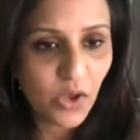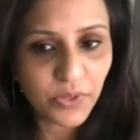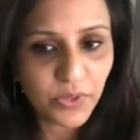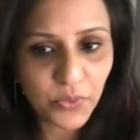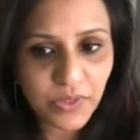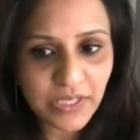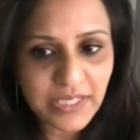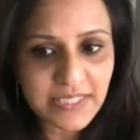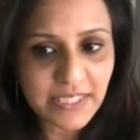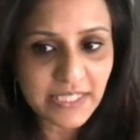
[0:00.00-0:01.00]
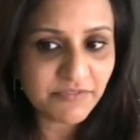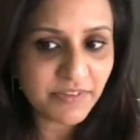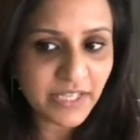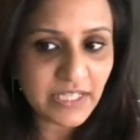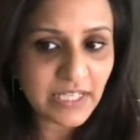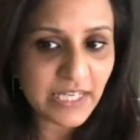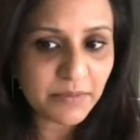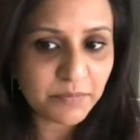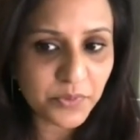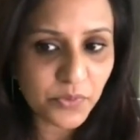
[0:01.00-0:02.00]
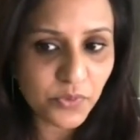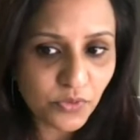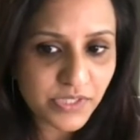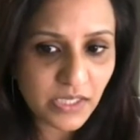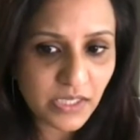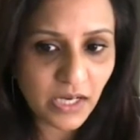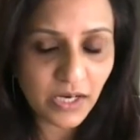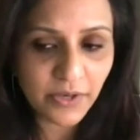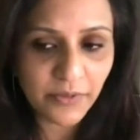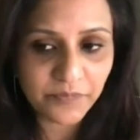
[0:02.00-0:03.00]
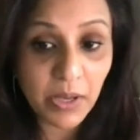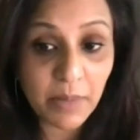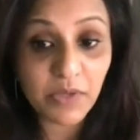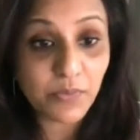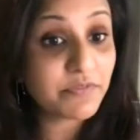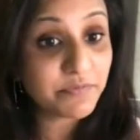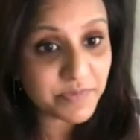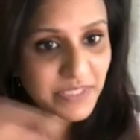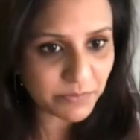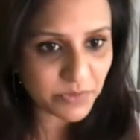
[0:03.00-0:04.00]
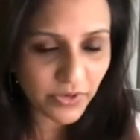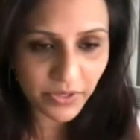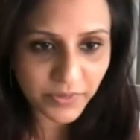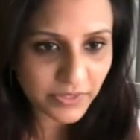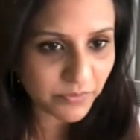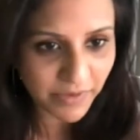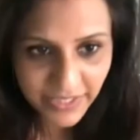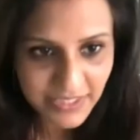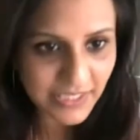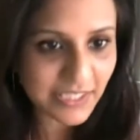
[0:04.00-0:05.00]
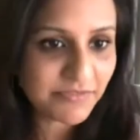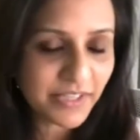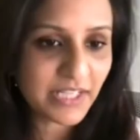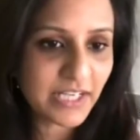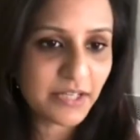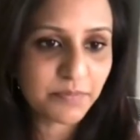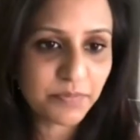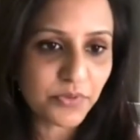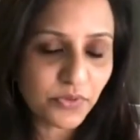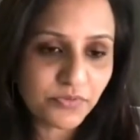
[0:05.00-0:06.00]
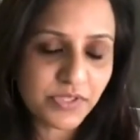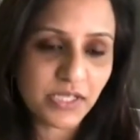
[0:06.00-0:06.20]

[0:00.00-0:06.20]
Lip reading: with only a significantly improved, with a very significantly improved